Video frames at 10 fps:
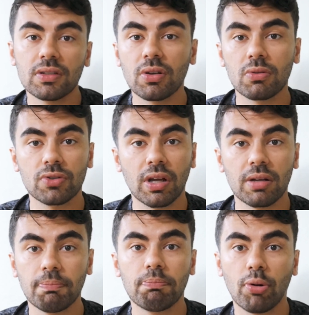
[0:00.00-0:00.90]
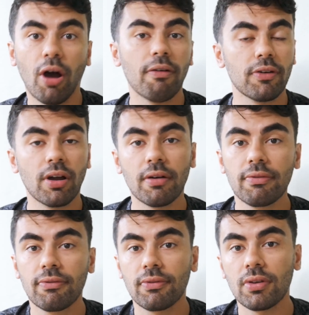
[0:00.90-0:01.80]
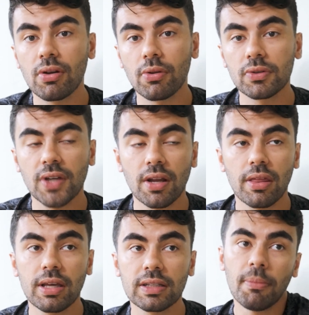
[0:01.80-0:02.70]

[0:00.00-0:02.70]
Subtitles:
Don't try to profit off, those kind of things.